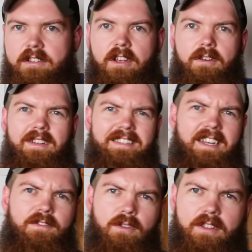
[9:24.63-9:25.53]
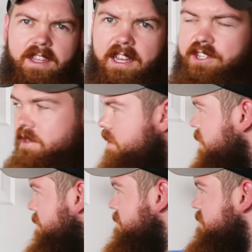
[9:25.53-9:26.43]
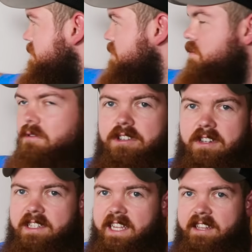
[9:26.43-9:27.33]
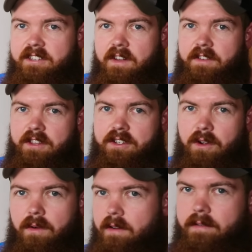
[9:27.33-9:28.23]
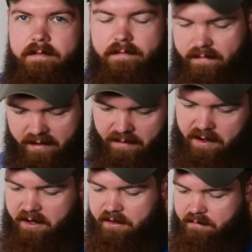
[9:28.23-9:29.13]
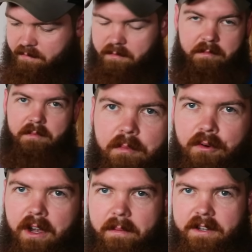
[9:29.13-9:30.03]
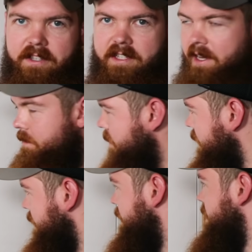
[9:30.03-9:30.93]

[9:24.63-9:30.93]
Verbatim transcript: So instead of going to the kitchen, we're just gonna stick the stuff to this door. I mean, it's pretty much the same thing.